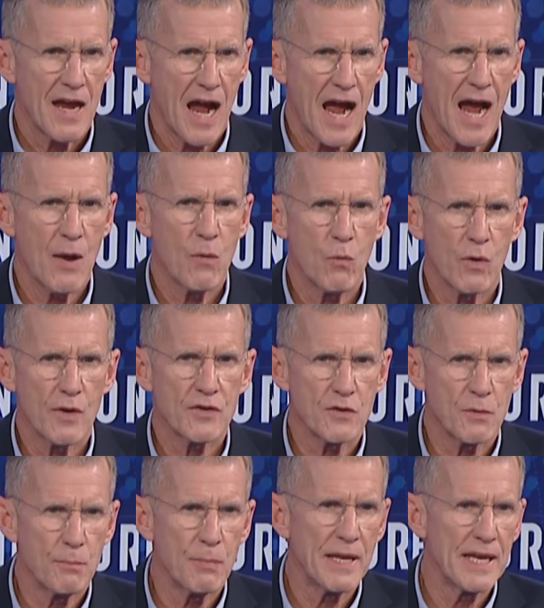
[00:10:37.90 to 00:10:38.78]
I
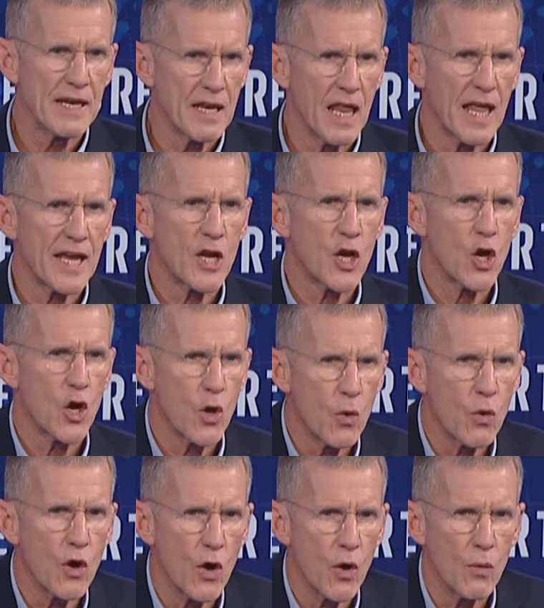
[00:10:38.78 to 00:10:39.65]
want to be like
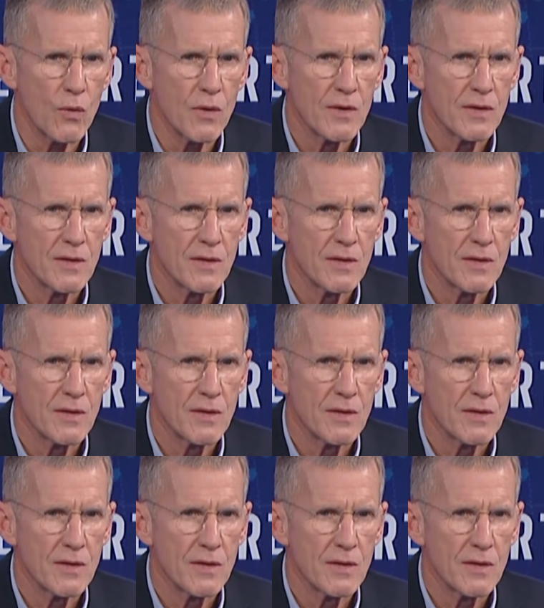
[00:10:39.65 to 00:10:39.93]
Coco.